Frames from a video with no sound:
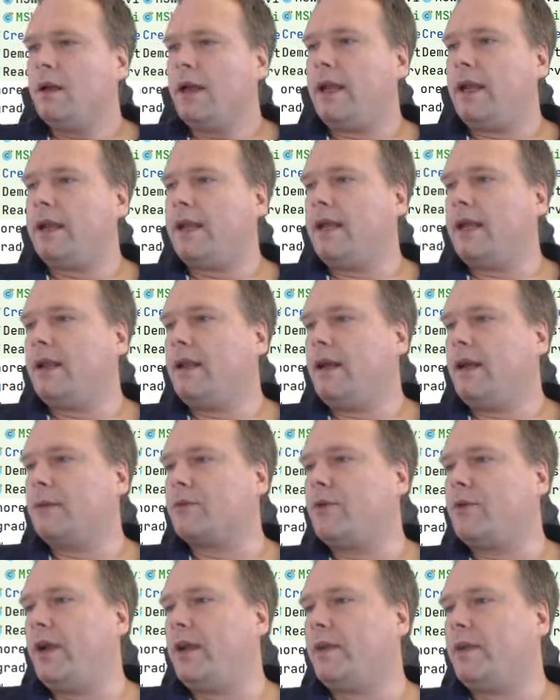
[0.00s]
And again,
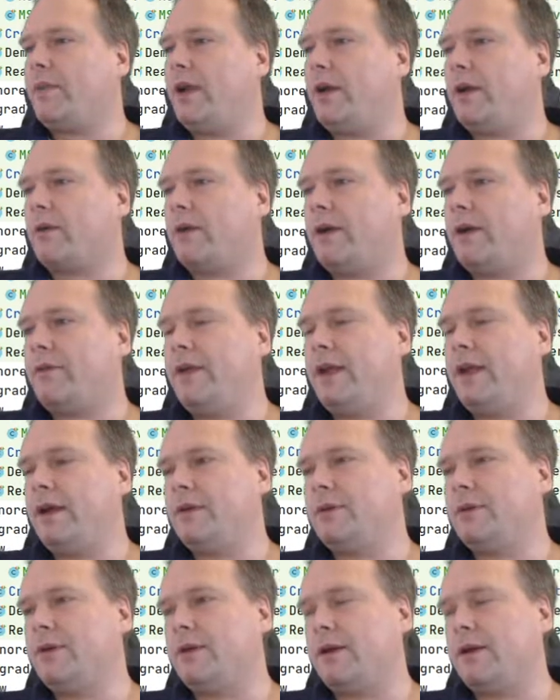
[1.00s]
I'm creating a paragraph here. I
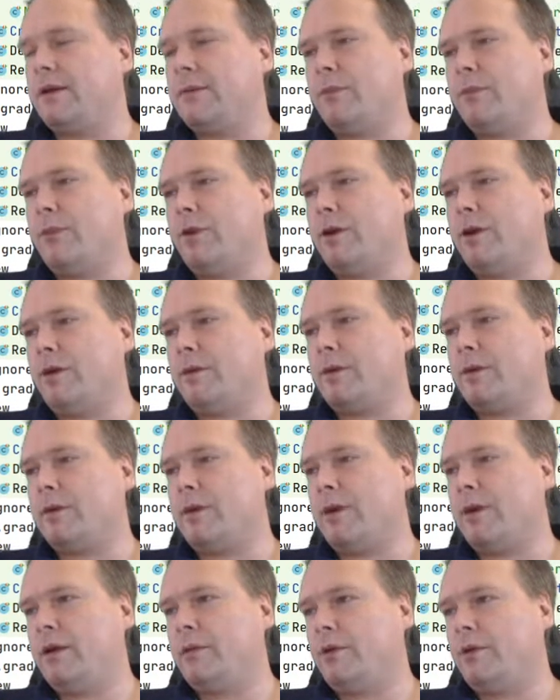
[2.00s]
do it
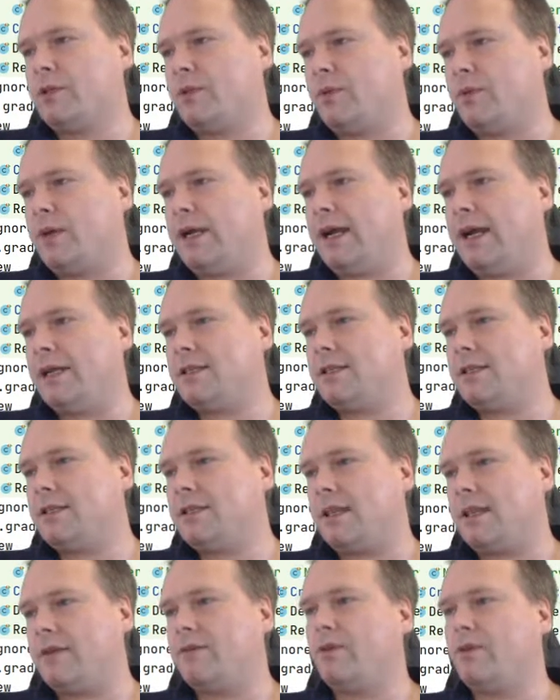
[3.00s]
on multiple lines
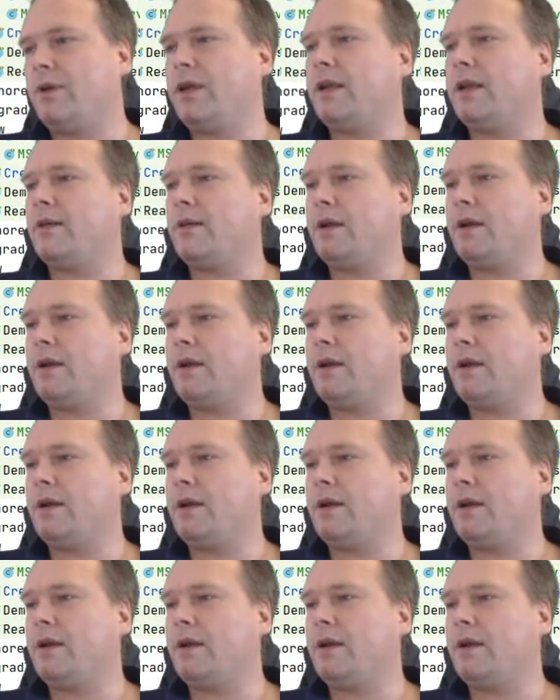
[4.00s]
instead of doing it in